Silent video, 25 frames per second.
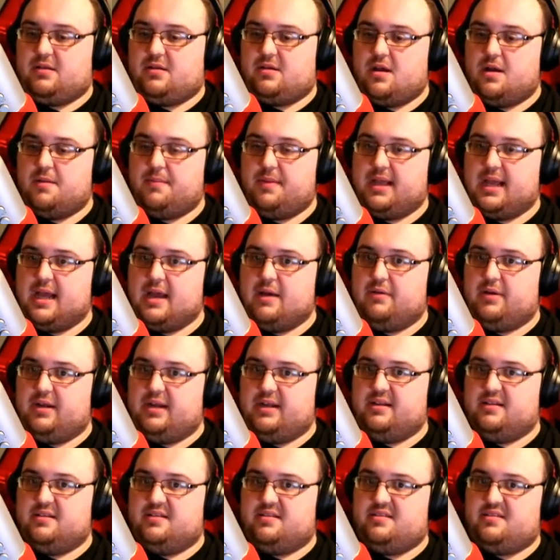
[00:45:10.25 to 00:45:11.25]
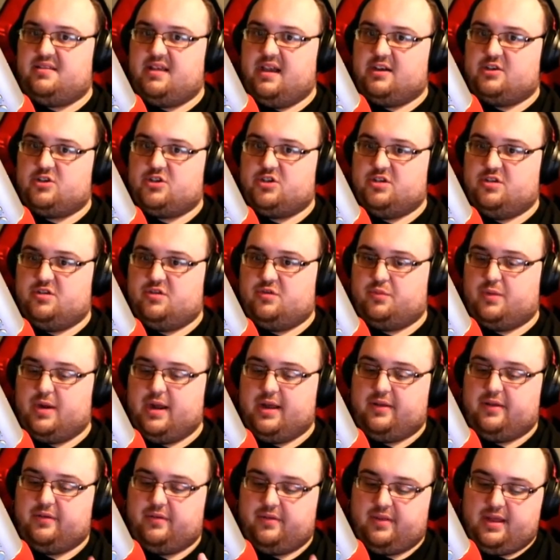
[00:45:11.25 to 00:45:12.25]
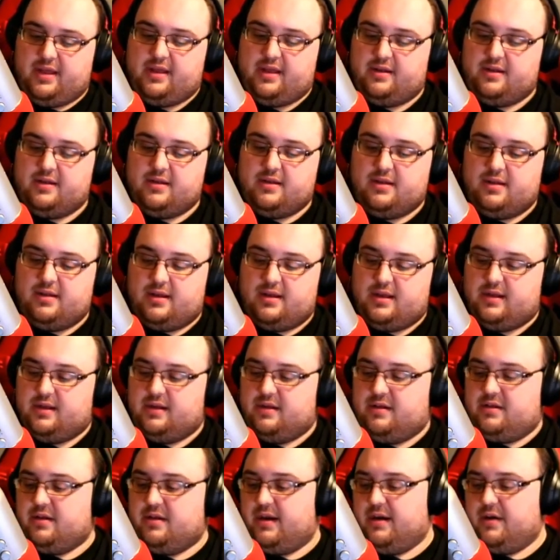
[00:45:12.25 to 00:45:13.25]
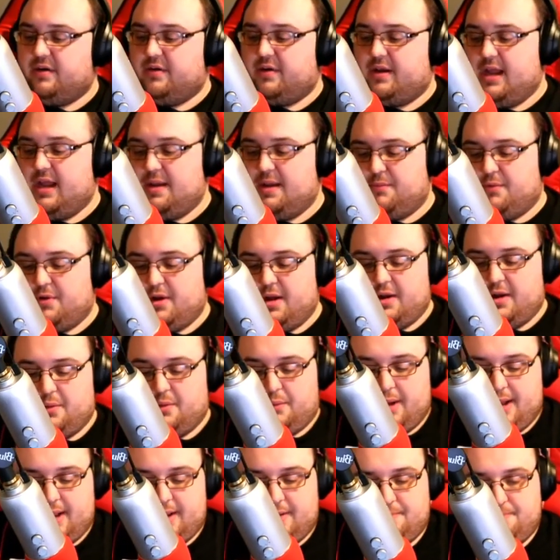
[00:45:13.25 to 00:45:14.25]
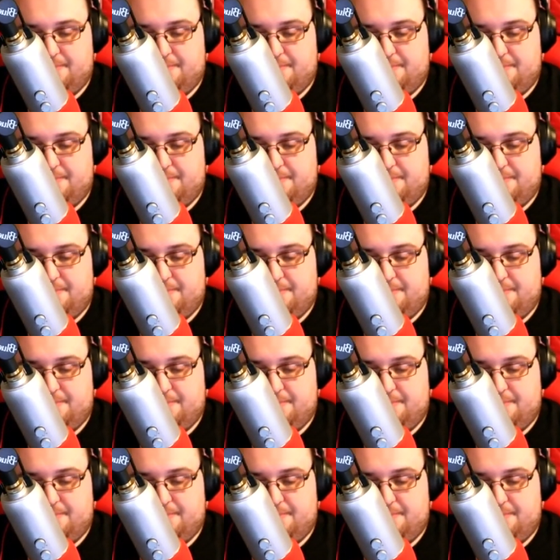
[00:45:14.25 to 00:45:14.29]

coming out in sections rather than an entire game right away?